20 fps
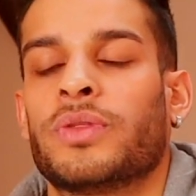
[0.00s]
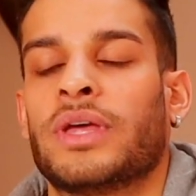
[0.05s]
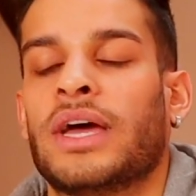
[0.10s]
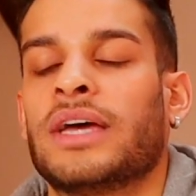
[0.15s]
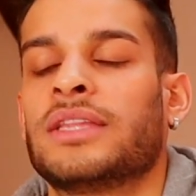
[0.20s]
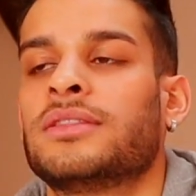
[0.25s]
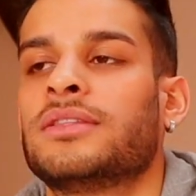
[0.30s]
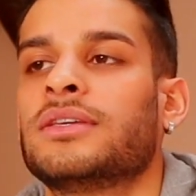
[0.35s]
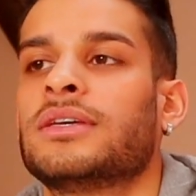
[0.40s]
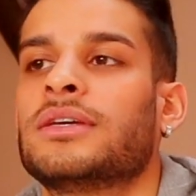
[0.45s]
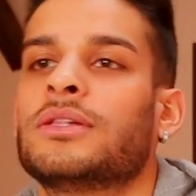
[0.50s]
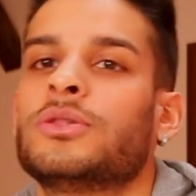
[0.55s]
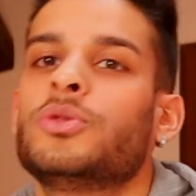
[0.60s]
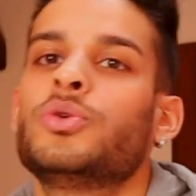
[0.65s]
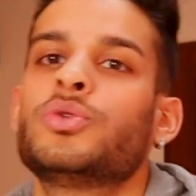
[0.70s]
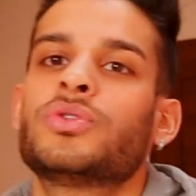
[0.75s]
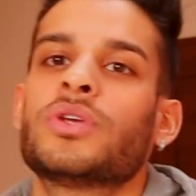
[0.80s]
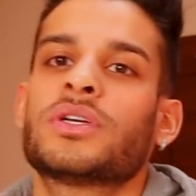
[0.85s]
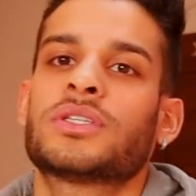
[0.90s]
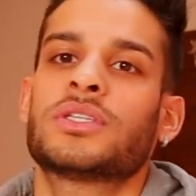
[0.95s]
And the
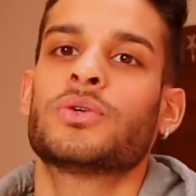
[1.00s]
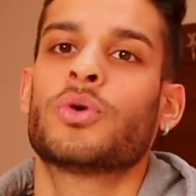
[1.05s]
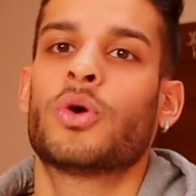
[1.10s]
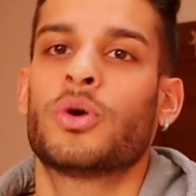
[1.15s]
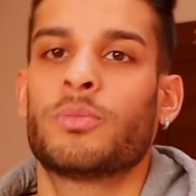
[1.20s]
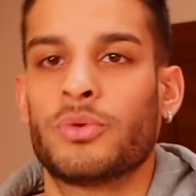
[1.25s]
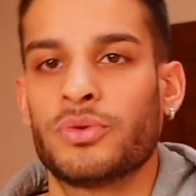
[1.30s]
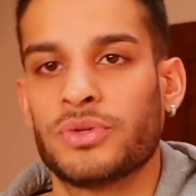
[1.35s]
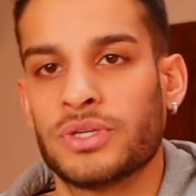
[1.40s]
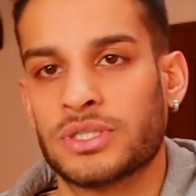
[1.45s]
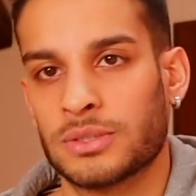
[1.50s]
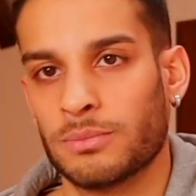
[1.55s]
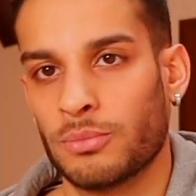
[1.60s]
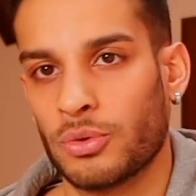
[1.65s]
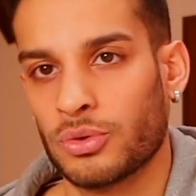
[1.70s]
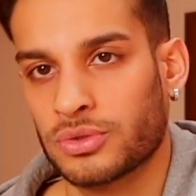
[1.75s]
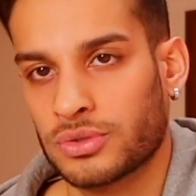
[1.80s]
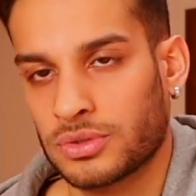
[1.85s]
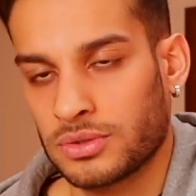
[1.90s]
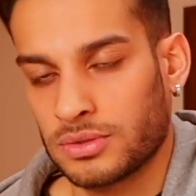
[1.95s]
luteinizing hormone is the
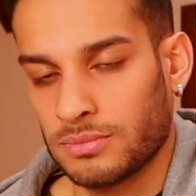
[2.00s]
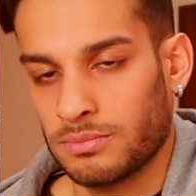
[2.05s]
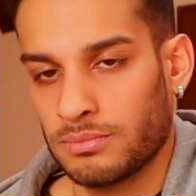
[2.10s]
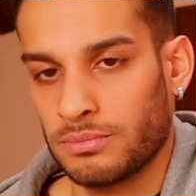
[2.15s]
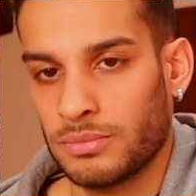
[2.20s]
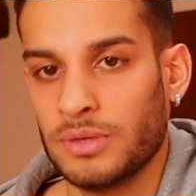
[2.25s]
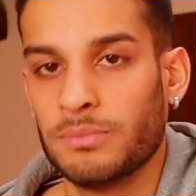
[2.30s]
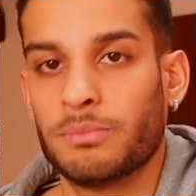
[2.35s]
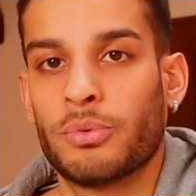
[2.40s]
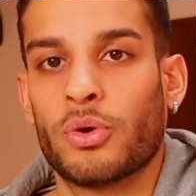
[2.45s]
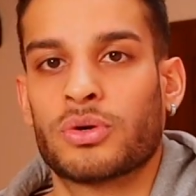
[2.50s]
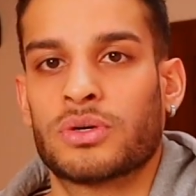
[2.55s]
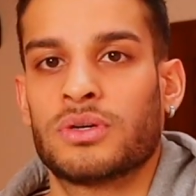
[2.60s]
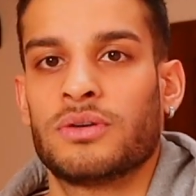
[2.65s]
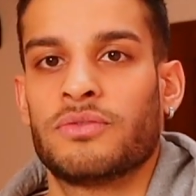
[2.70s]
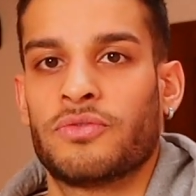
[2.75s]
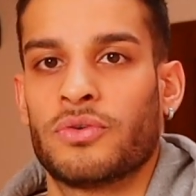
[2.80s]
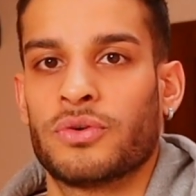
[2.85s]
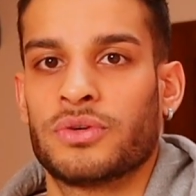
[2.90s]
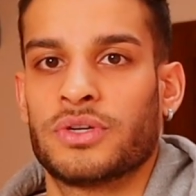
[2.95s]
most
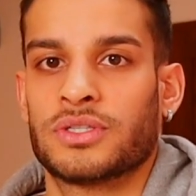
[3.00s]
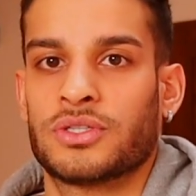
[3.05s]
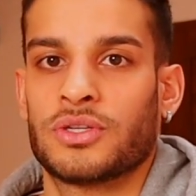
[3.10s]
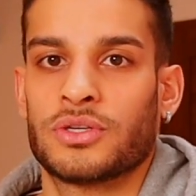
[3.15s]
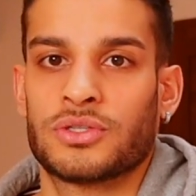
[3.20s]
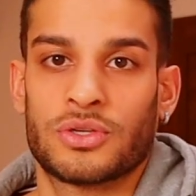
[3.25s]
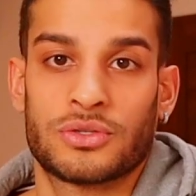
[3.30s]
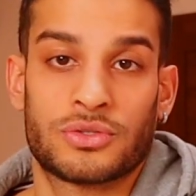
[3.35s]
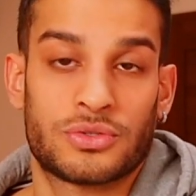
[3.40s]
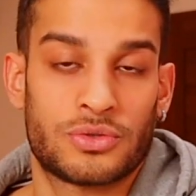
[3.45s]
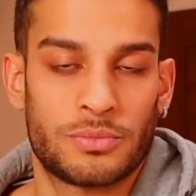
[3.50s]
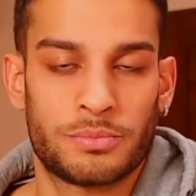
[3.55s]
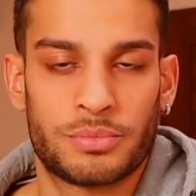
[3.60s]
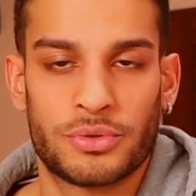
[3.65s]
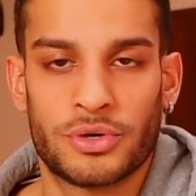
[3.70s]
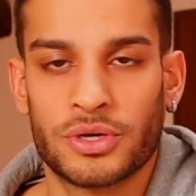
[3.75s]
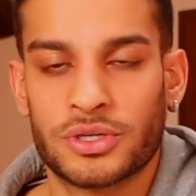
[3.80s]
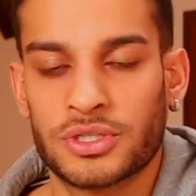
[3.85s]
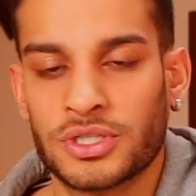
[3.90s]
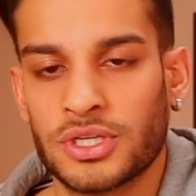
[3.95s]
important for the testosterone
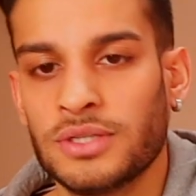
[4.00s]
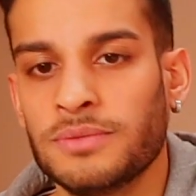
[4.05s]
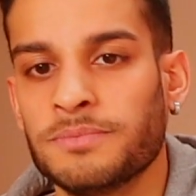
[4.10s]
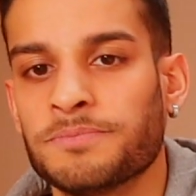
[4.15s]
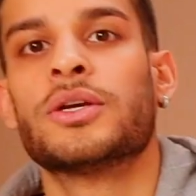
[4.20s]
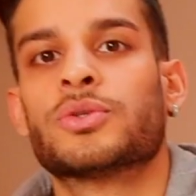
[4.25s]
production.